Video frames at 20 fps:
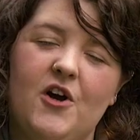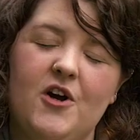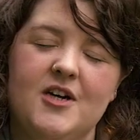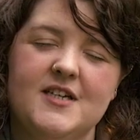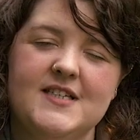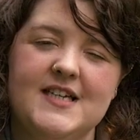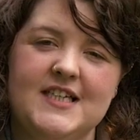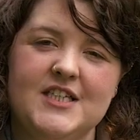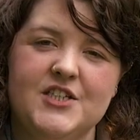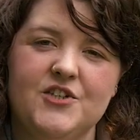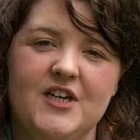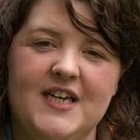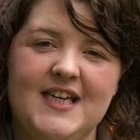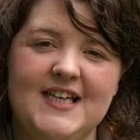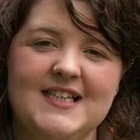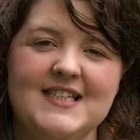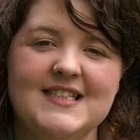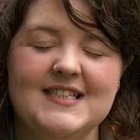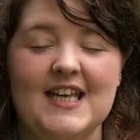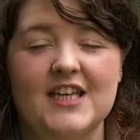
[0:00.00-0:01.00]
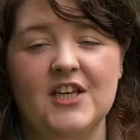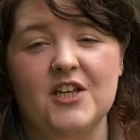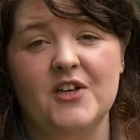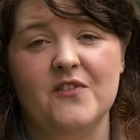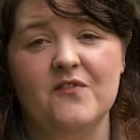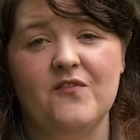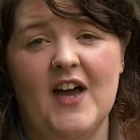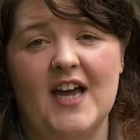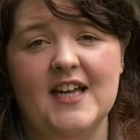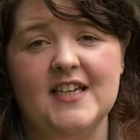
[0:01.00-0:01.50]
flowers and trees that you
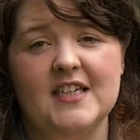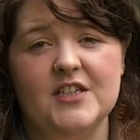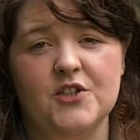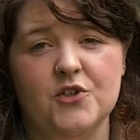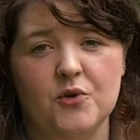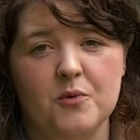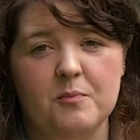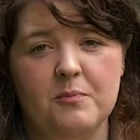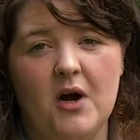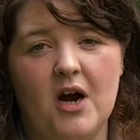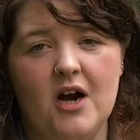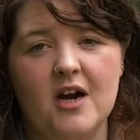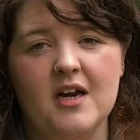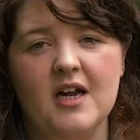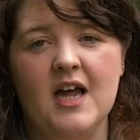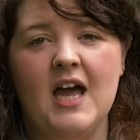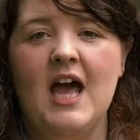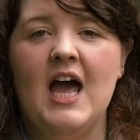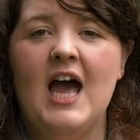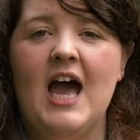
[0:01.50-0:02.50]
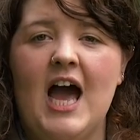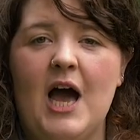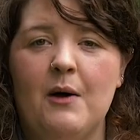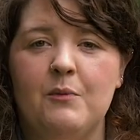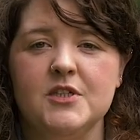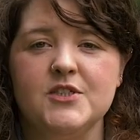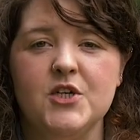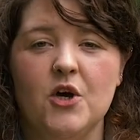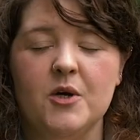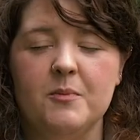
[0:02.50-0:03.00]
can find in your own park
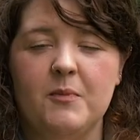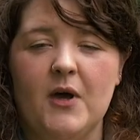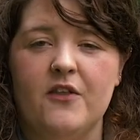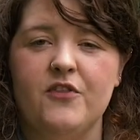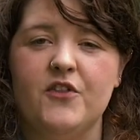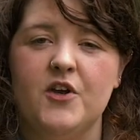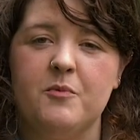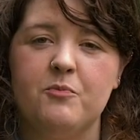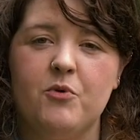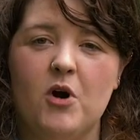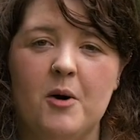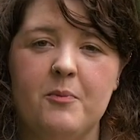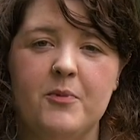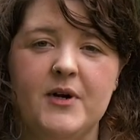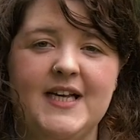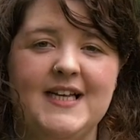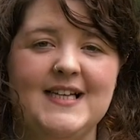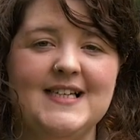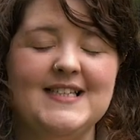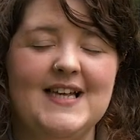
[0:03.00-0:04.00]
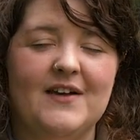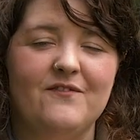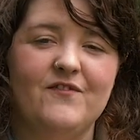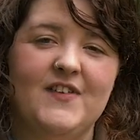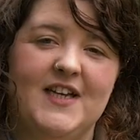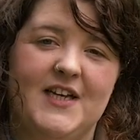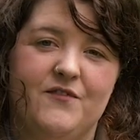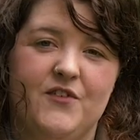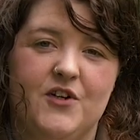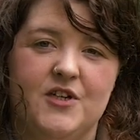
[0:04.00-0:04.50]
and we'll talk about their properties and
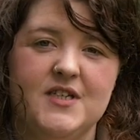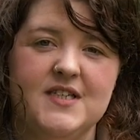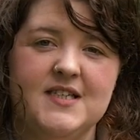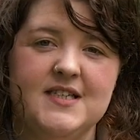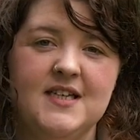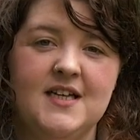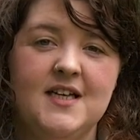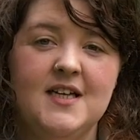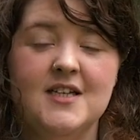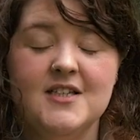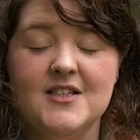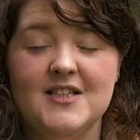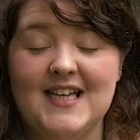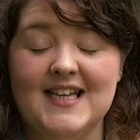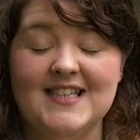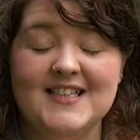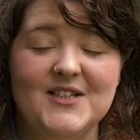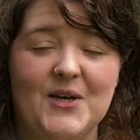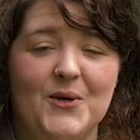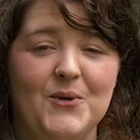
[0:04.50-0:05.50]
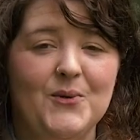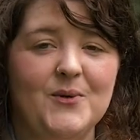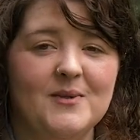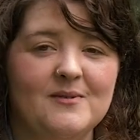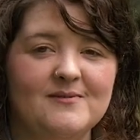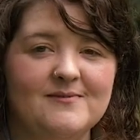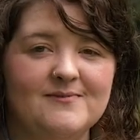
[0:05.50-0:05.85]
flavours. So let's go!